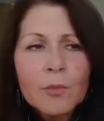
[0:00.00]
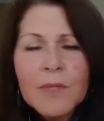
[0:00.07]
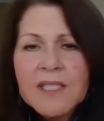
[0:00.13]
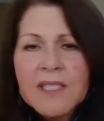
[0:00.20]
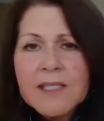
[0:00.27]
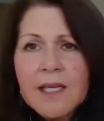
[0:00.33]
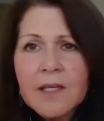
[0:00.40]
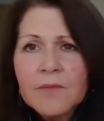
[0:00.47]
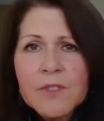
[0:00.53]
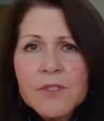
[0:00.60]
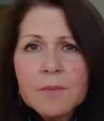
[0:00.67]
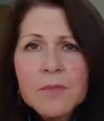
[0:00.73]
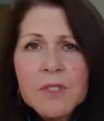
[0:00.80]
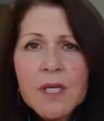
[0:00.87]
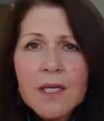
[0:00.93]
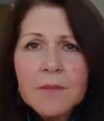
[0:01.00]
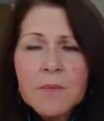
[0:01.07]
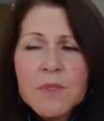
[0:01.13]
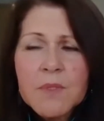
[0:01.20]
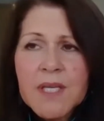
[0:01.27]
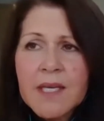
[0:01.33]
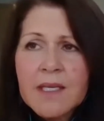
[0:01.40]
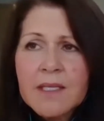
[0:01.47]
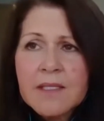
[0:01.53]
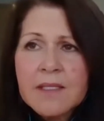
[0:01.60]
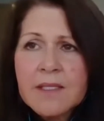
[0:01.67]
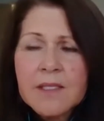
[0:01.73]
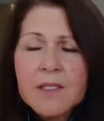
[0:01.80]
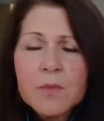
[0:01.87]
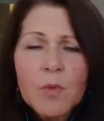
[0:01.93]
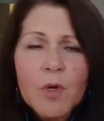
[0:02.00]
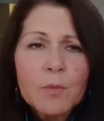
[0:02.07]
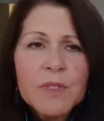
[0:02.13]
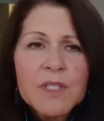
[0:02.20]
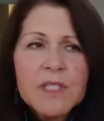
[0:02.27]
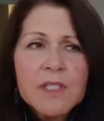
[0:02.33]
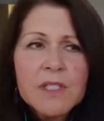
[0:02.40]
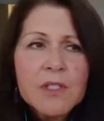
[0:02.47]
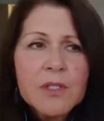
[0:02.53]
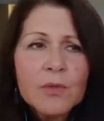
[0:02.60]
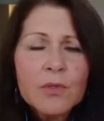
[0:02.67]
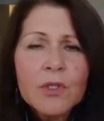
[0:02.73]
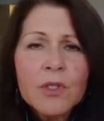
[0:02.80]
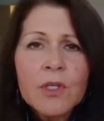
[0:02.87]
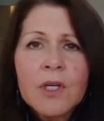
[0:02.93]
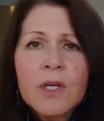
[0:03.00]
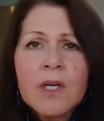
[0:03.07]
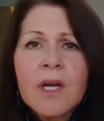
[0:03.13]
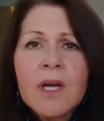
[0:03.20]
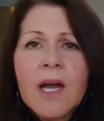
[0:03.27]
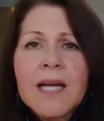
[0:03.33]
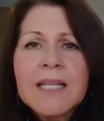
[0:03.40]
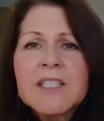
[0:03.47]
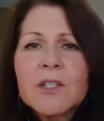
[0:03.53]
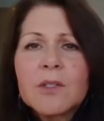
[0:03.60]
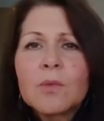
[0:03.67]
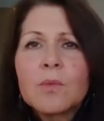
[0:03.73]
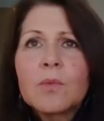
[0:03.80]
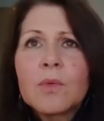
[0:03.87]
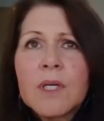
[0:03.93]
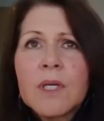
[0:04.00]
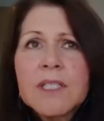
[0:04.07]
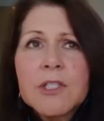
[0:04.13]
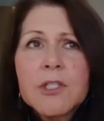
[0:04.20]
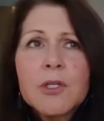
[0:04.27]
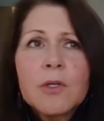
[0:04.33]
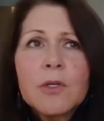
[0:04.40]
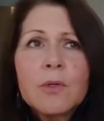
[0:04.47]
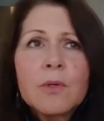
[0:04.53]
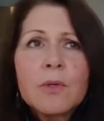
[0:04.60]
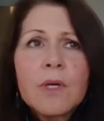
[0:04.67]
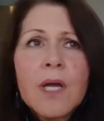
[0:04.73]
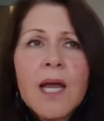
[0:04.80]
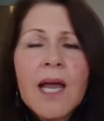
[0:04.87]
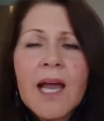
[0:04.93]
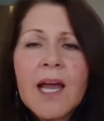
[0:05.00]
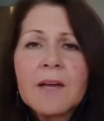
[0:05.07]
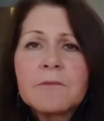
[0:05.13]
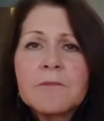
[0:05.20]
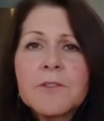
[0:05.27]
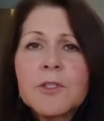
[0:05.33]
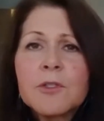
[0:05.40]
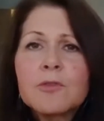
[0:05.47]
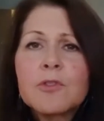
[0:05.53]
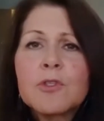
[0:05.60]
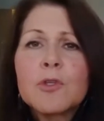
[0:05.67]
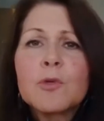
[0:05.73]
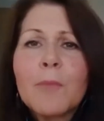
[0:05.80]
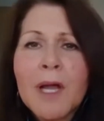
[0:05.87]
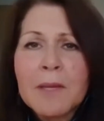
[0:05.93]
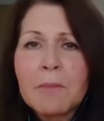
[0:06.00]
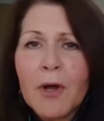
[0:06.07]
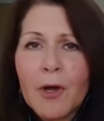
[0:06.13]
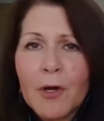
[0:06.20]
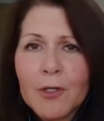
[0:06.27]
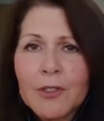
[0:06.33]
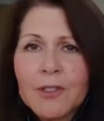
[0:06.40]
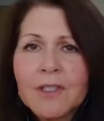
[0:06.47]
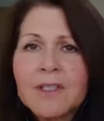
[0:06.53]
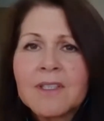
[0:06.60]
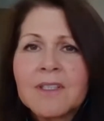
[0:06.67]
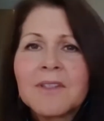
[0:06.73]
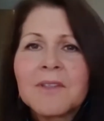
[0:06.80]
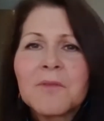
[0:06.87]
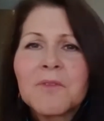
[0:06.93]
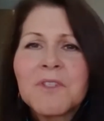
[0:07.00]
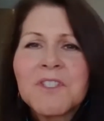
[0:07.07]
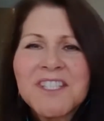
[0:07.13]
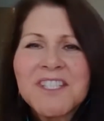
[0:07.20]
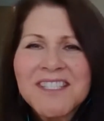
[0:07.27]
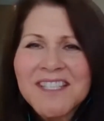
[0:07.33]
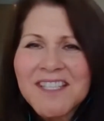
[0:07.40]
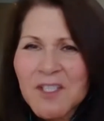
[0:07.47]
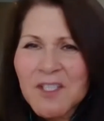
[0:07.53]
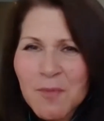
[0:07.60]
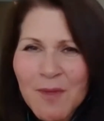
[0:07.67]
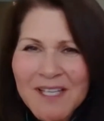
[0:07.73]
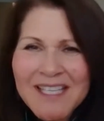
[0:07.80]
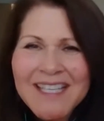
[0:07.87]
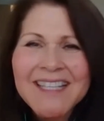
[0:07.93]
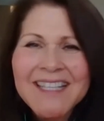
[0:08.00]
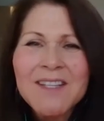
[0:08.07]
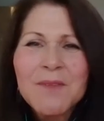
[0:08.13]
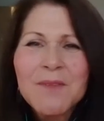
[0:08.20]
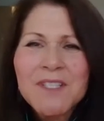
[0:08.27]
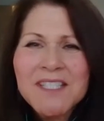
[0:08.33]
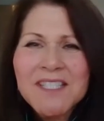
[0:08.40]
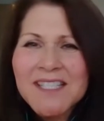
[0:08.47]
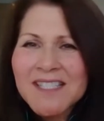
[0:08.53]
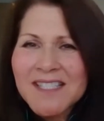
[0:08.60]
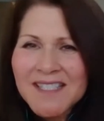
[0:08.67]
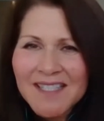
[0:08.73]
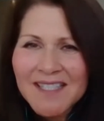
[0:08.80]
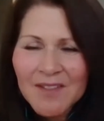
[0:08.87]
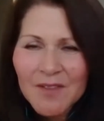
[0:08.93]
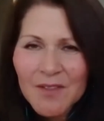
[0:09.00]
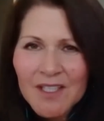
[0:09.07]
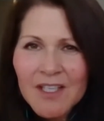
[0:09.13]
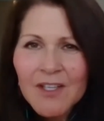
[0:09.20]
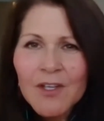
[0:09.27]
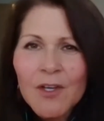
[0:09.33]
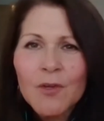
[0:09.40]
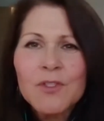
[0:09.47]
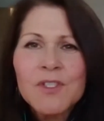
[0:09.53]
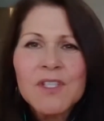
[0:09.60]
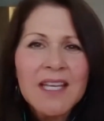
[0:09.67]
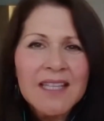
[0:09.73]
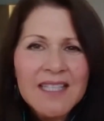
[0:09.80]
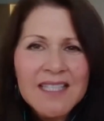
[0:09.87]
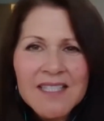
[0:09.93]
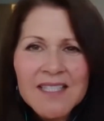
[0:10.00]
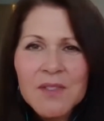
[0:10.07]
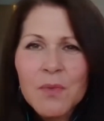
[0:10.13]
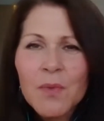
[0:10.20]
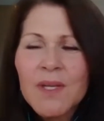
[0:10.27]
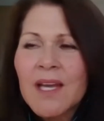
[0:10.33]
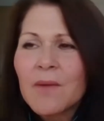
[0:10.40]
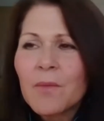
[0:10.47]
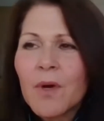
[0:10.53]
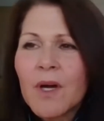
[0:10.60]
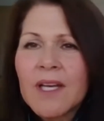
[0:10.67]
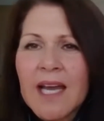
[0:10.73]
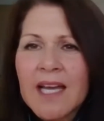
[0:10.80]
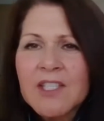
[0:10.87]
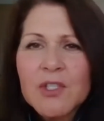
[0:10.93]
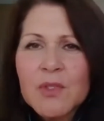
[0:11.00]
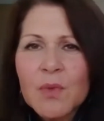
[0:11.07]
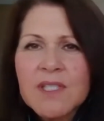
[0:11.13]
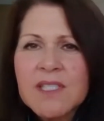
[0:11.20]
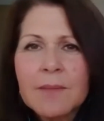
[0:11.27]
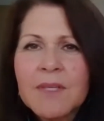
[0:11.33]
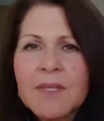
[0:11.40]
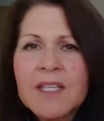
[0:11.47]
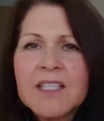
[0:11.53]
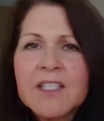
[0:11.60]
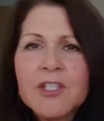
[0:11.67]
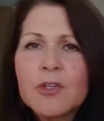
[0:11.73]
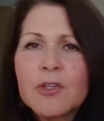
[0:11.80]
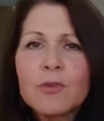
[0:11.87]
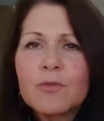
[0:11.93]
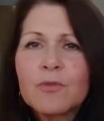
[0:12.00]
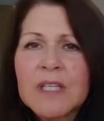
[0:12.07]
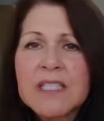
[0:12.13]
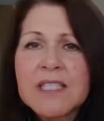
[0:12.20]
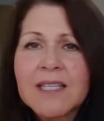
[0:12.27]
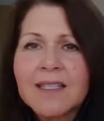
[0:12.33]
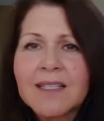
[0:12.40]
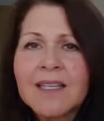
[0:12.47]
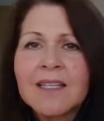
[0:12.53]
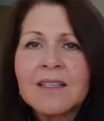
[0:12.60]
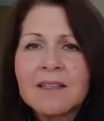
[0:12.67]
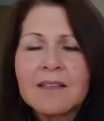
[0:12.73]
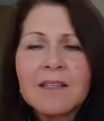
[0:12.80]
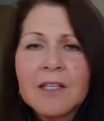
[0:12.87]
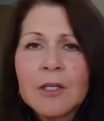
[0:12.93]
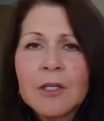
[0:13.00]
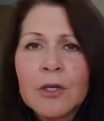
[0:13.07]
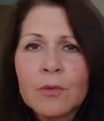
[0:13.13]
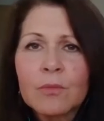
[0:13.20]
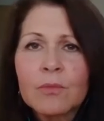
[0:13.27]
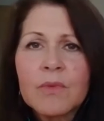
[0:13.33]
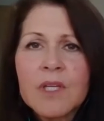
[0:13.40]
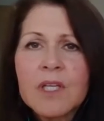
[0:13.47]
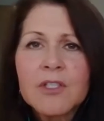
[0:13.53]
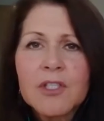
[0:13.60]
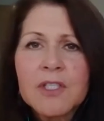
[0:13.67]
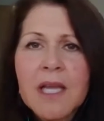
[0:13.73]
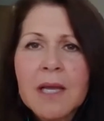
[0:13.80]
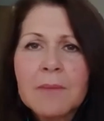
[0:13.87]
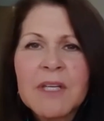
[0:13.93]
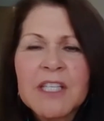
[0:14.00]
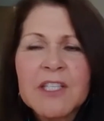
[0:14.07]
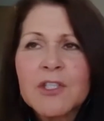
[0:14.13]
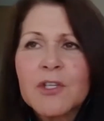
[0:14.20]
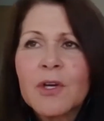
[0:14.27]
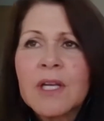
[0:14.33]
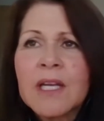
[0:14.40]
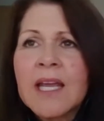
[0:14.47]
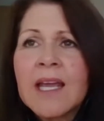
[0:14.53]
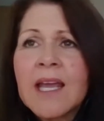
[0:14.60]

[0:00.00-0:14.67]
myself sometimes as a small business owner, I don't want to have to do my part, which is explaining the business and, you know, saying, mm-hmm. this is what I want. I just want somebody to fix it and, you yep. know, just come in and do it.